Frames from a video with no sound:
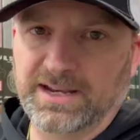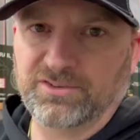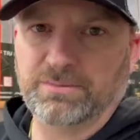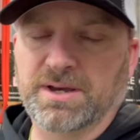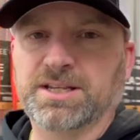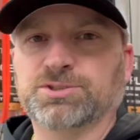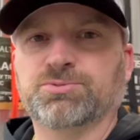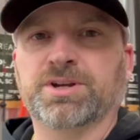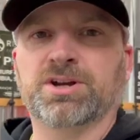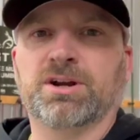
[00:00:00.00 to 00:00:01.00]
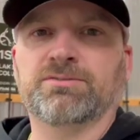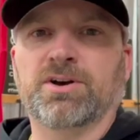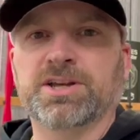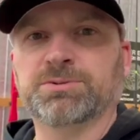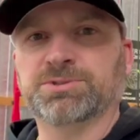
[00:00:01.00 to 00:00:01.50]
everybody, it's Rick
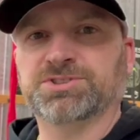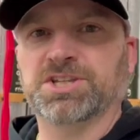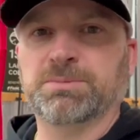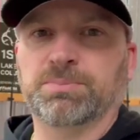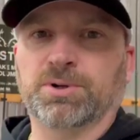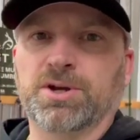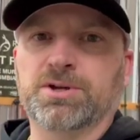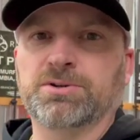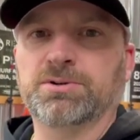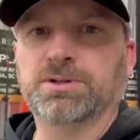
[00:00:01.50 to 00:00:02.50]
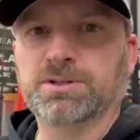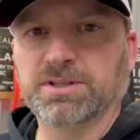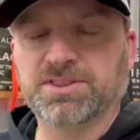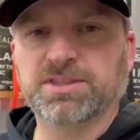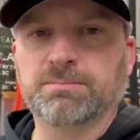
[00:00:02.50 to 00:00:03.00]
Garavaglia with Zpro
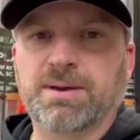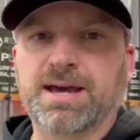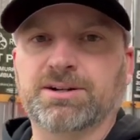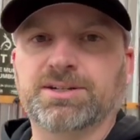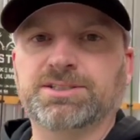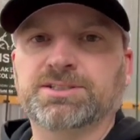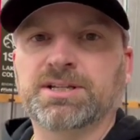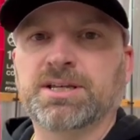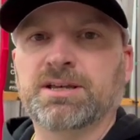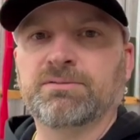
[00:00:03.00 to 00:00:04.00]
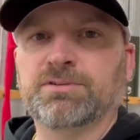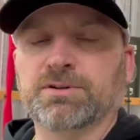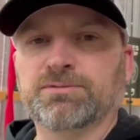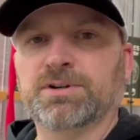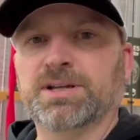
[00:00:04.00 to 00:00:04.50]
Lithium Batteries,
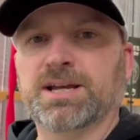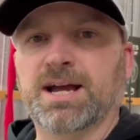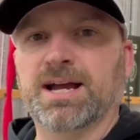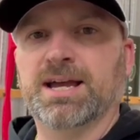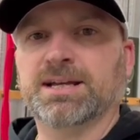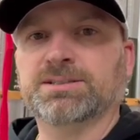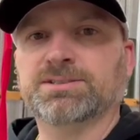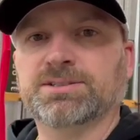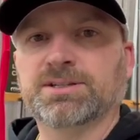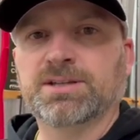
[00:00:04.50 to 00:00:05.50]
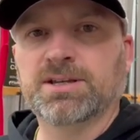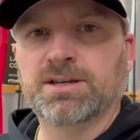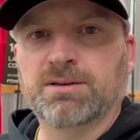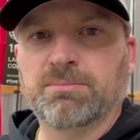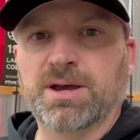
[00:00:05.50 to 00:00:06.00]
Feelfree Kayaks,
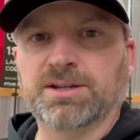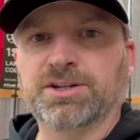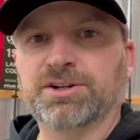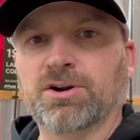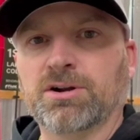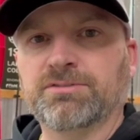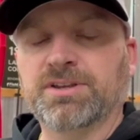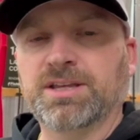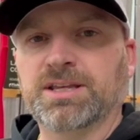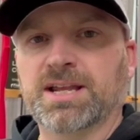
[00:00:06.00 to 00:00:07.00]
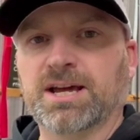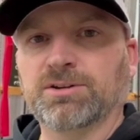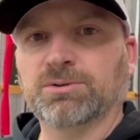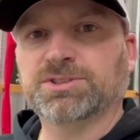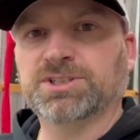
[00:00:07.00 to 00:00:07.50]
Mountaineer RV and
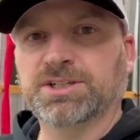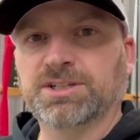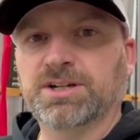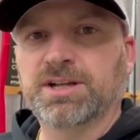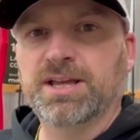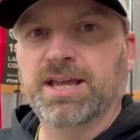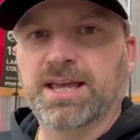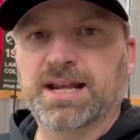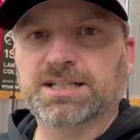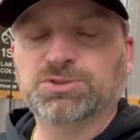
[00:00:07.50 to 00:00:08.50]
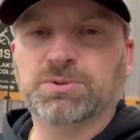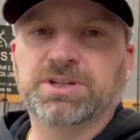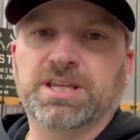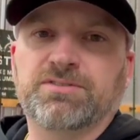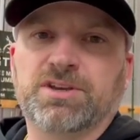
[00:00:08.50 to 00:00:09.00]
Outdoor Center. And I just
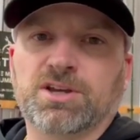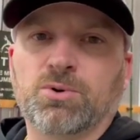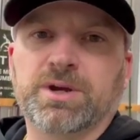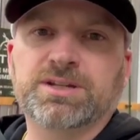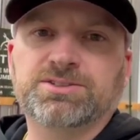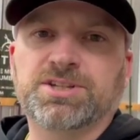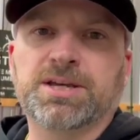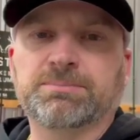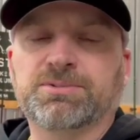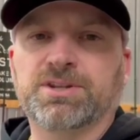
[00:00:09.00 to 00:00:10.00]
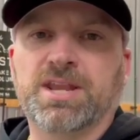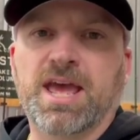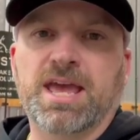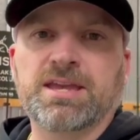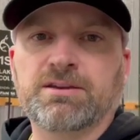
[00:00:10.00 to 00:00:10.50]
wanted to give you a quick tip
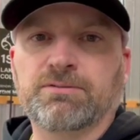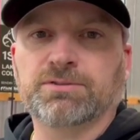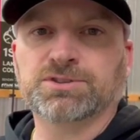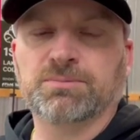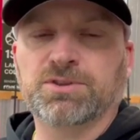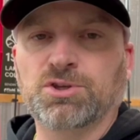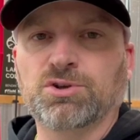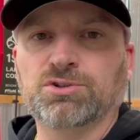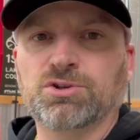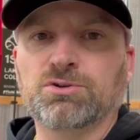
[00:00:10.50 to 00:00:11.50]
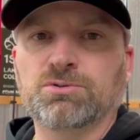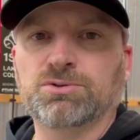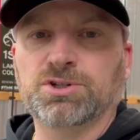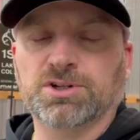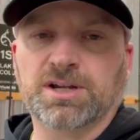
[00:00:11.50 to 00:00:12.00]
today for something you could do
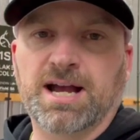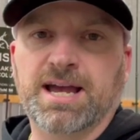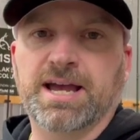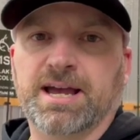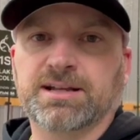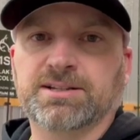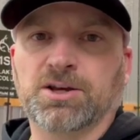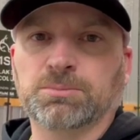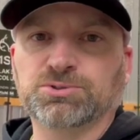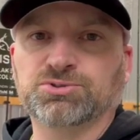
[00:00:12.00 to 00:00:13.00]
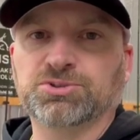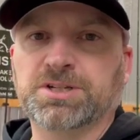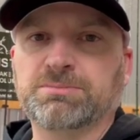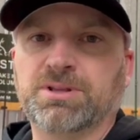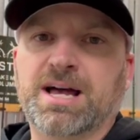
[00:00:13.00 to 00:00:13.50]
to your kayak to help
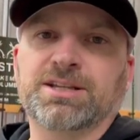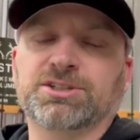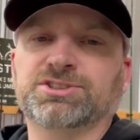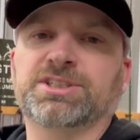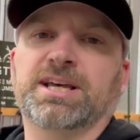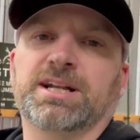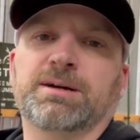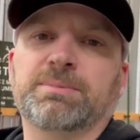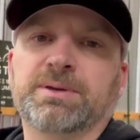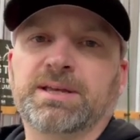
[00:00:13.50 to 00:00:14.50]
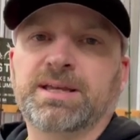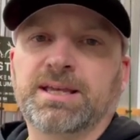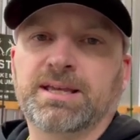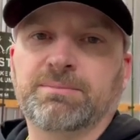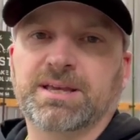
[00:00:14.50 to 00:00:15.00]
streamline your setup
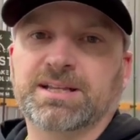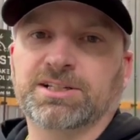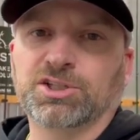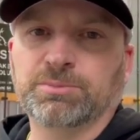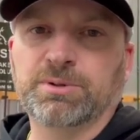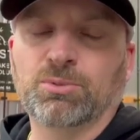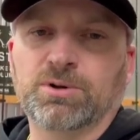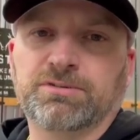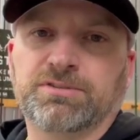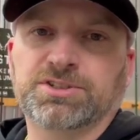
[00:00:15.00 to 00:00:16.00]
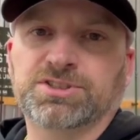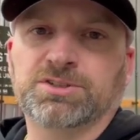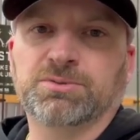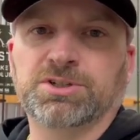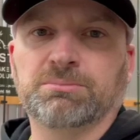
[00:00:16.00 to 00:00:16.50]
and make it a little bit more
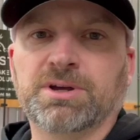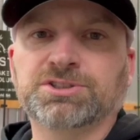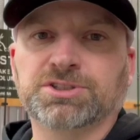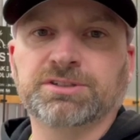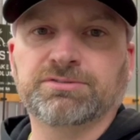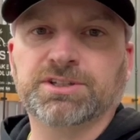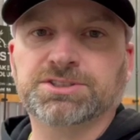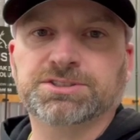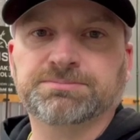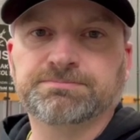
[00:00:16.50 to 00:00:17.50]
efficient when you're measuring fish.